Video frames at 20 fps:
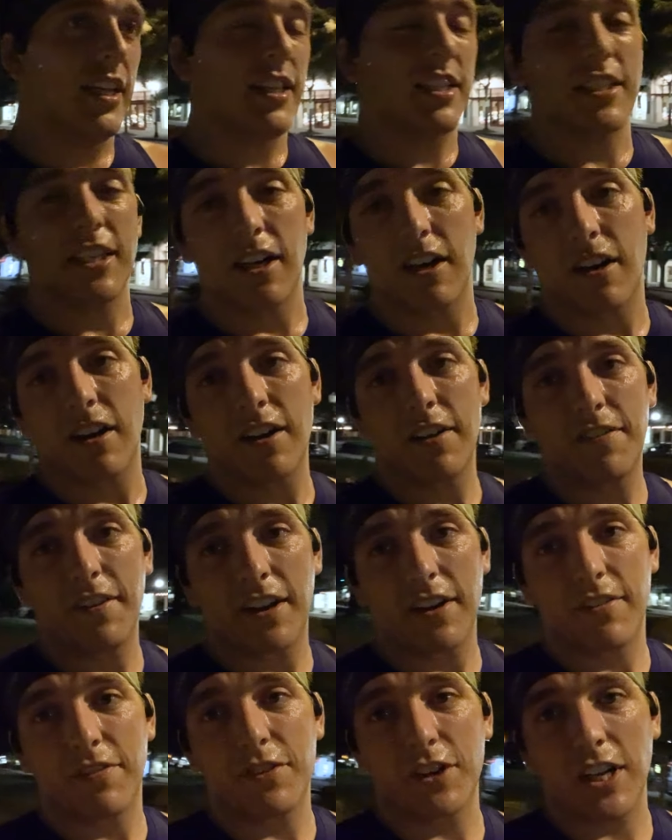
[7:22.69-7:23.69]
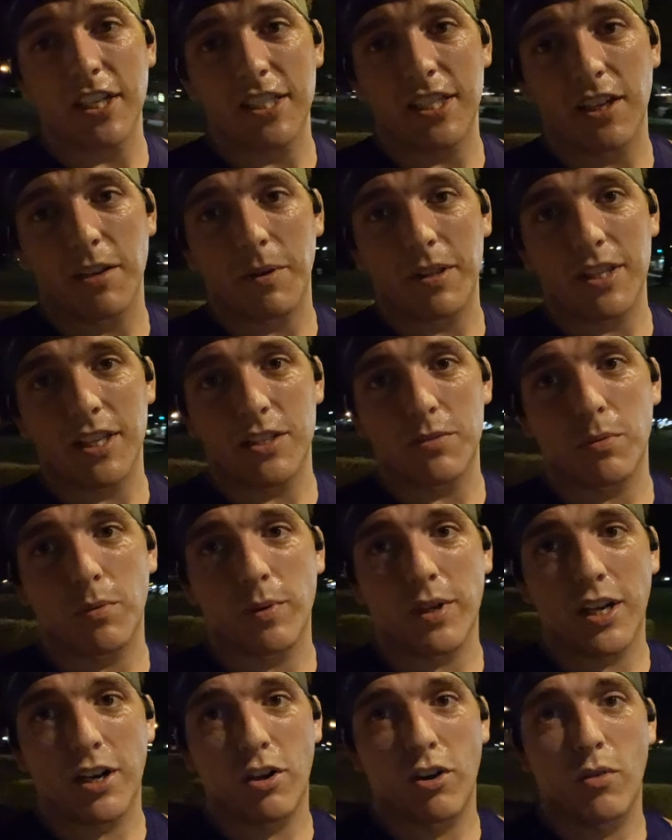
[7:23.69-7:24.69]
Sarah, I forget to tell you about this when
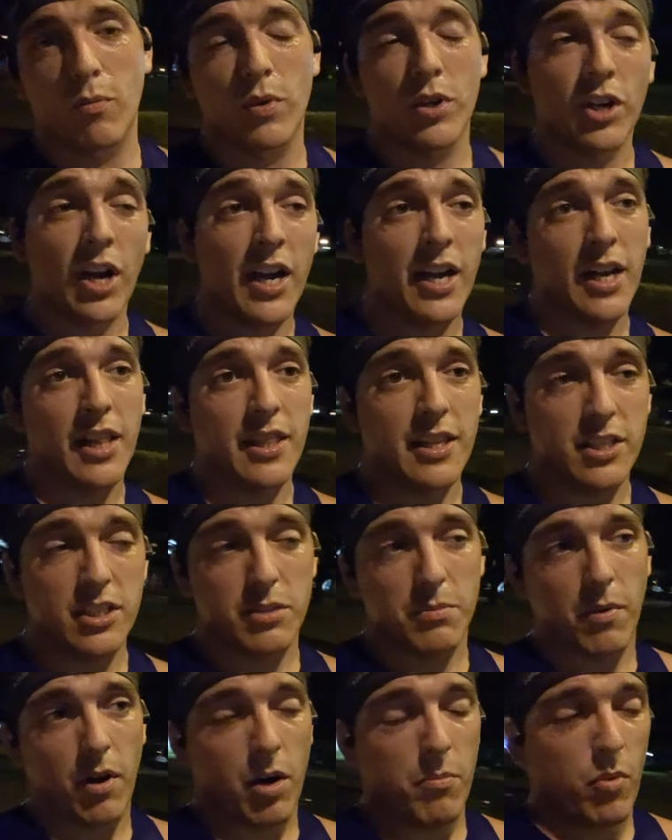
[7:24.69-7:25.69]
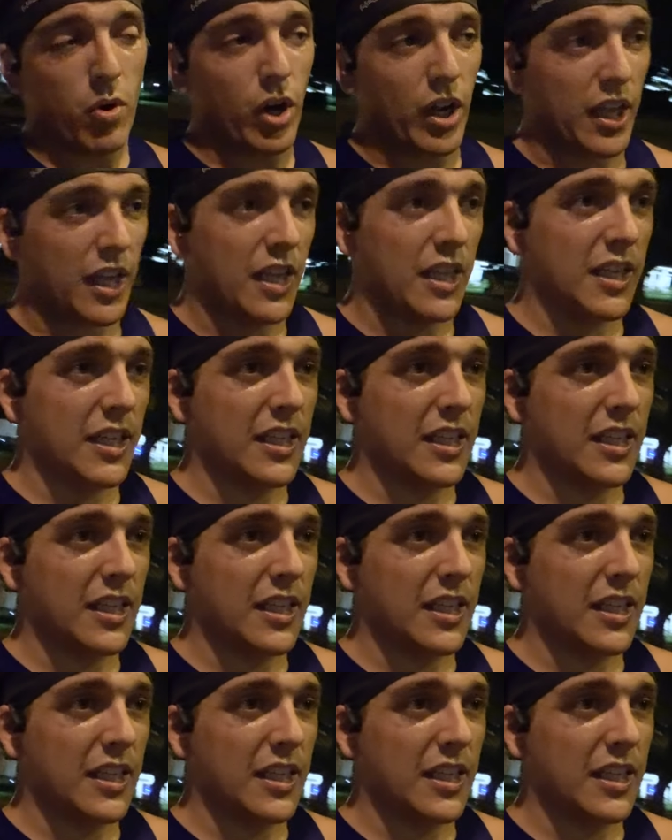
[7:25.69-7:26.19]
we get home, when you're editing this tomorrow morning,